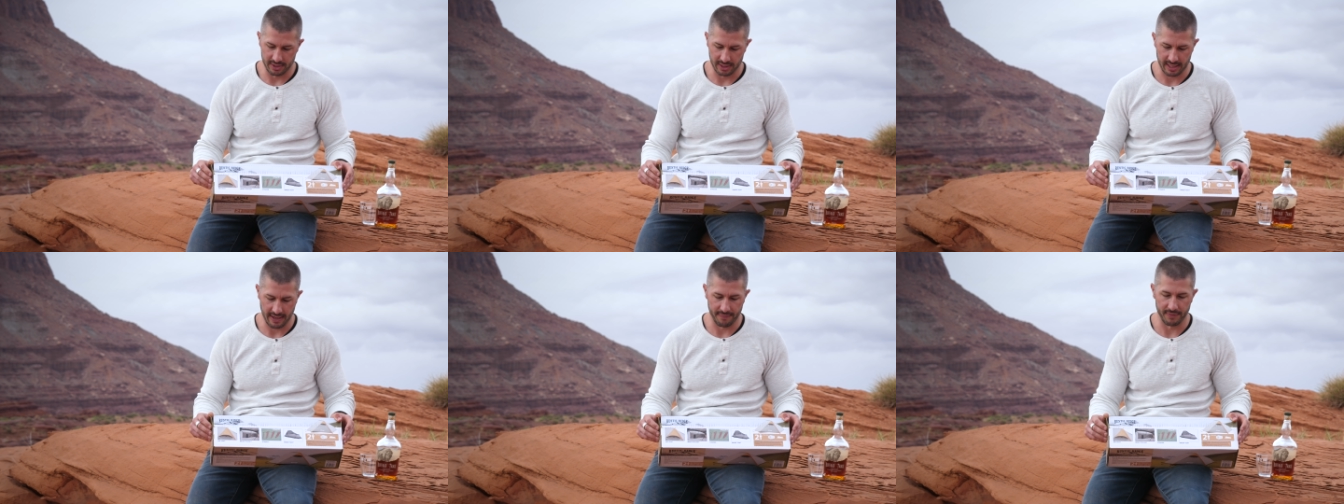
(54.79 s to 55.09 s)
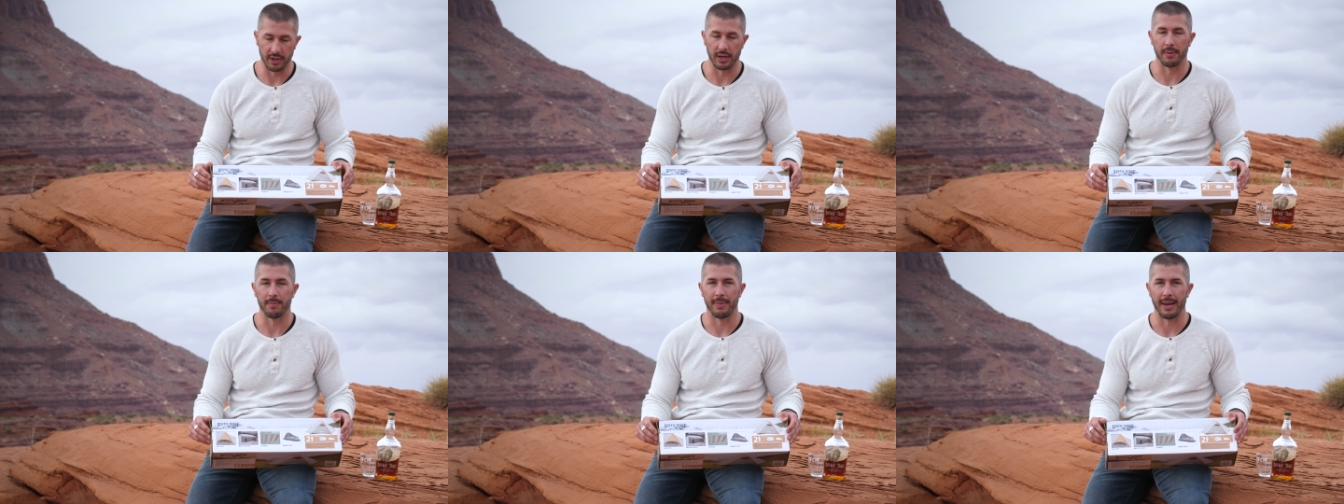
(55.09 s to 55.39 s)
Just have
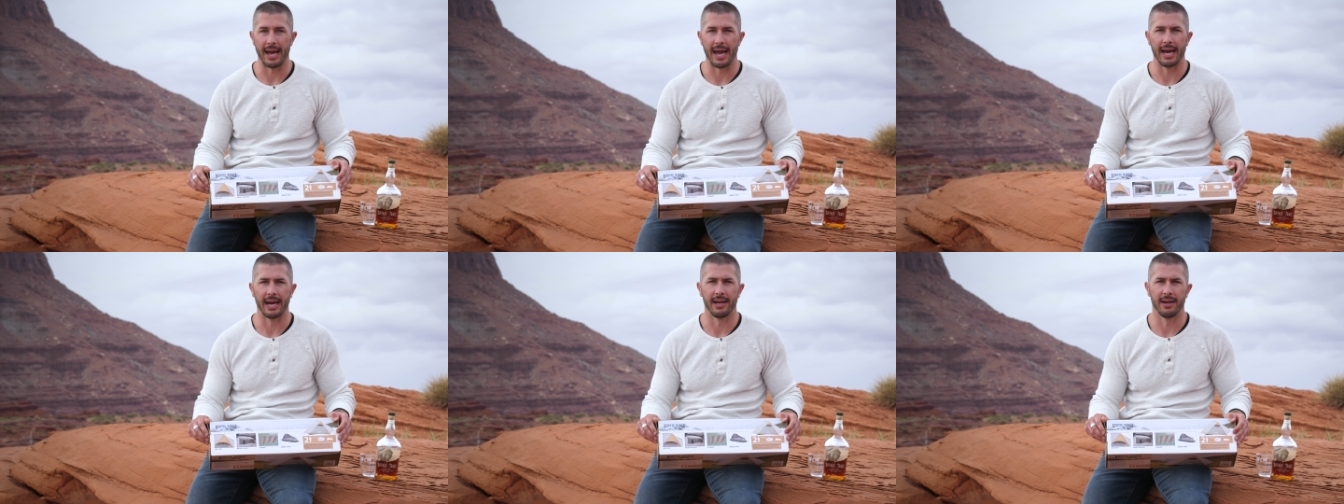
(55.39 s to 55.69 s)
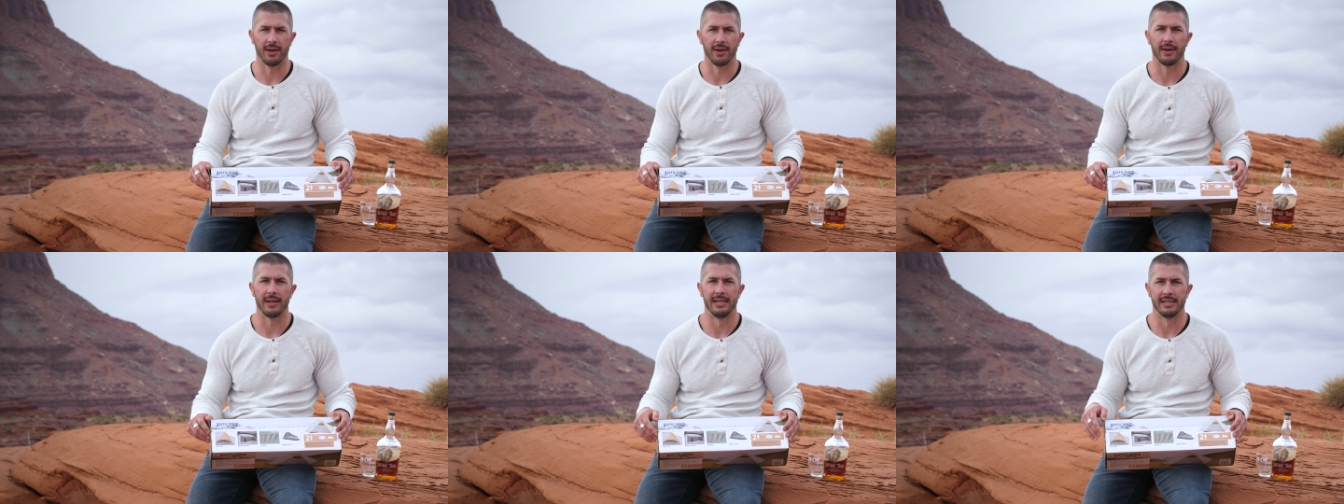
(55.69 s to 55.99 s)
a good bag
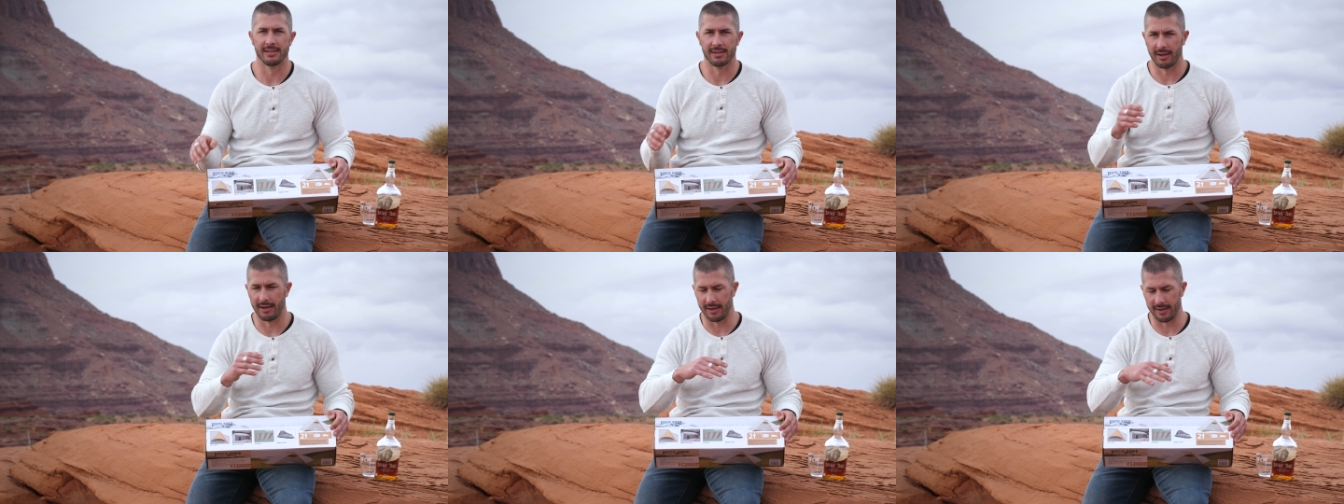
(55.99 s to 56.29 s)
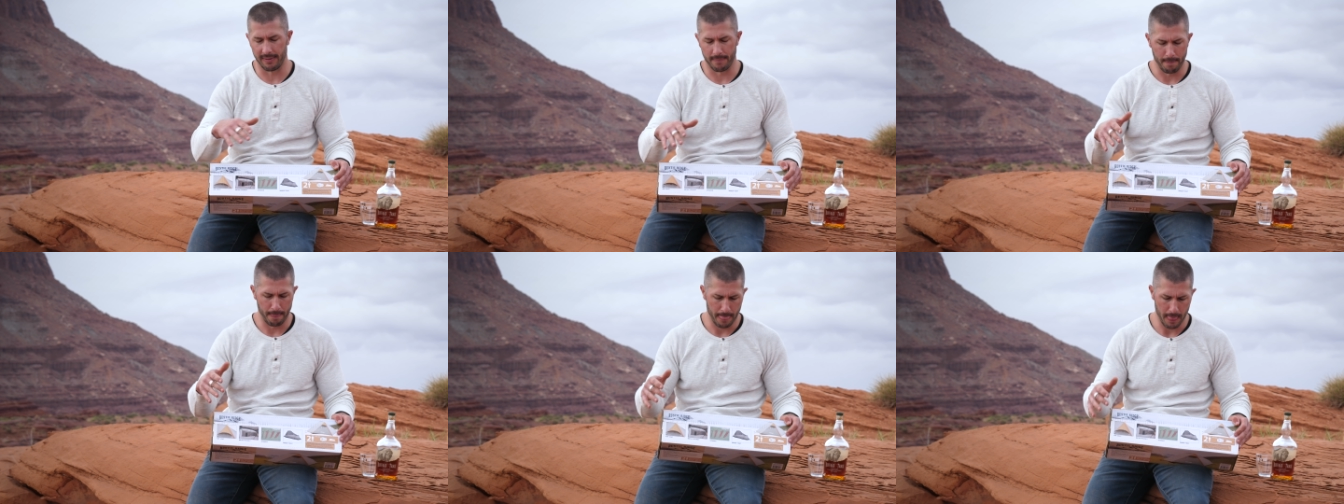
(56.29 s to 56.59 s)
and get
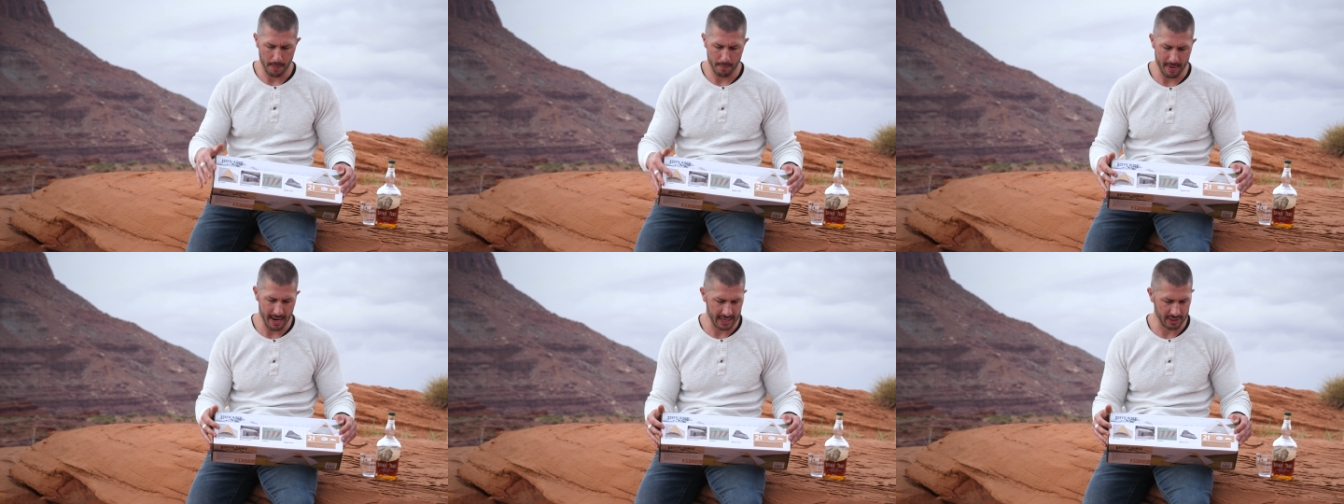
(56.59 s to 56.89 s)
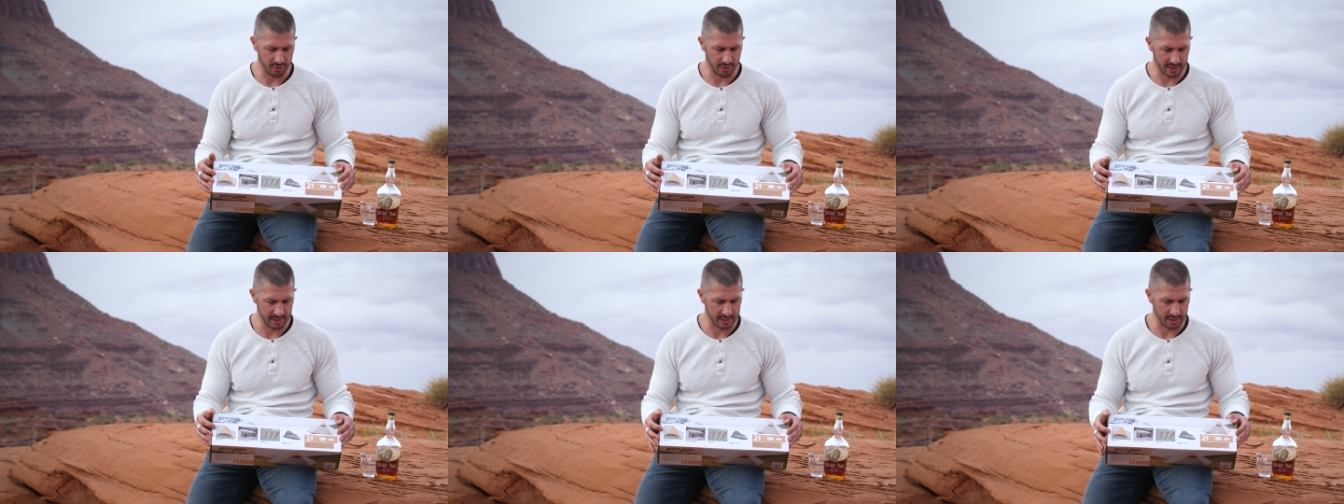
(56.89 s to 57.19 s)
insulated
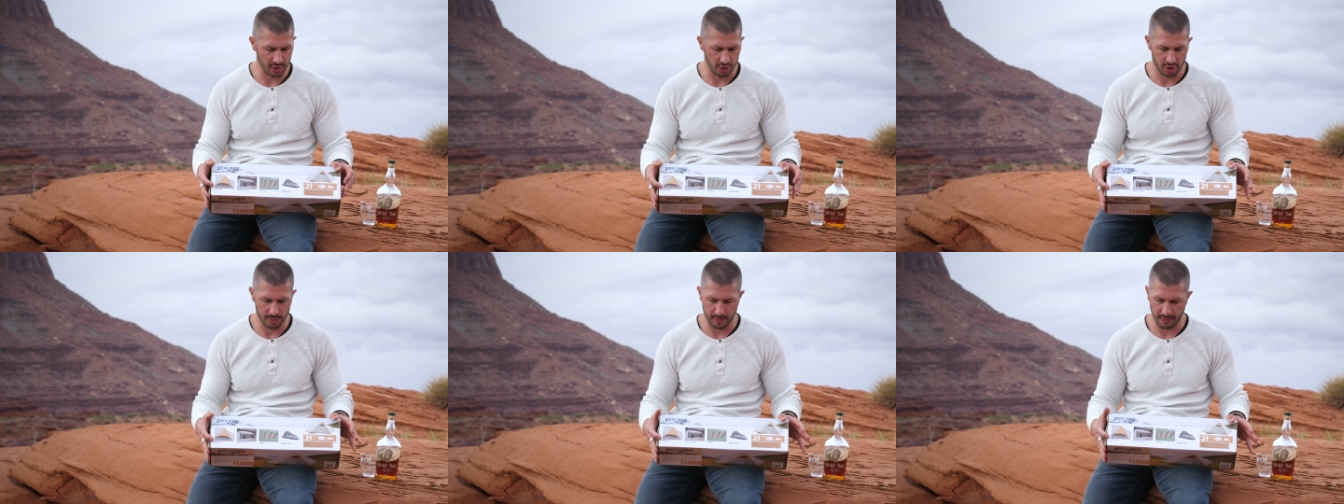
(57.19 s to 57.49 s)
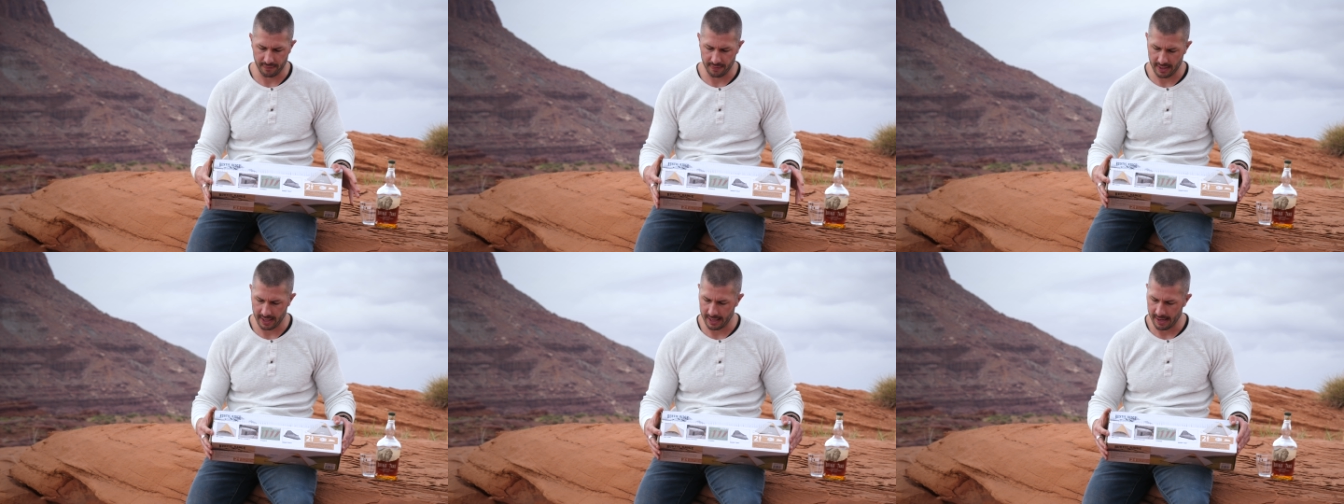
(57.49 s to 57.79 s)
mattress and you should
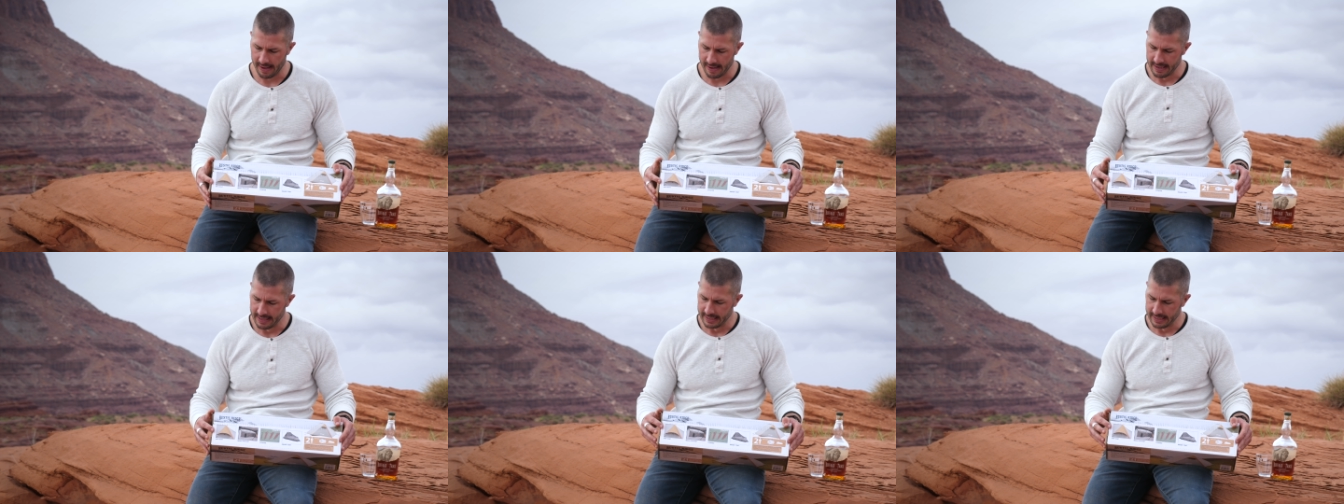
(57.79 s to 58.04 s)
be fine.